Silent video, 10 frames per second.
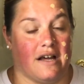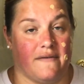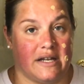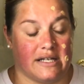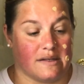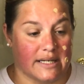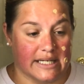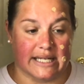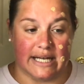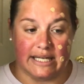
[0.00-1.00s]
of it is what it
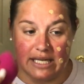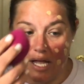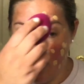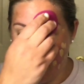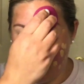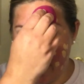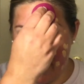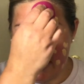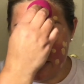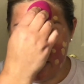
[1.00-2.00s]
says. All
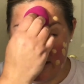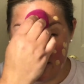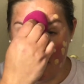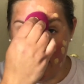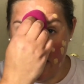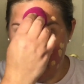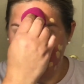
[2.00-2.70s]
right, so let's go ahead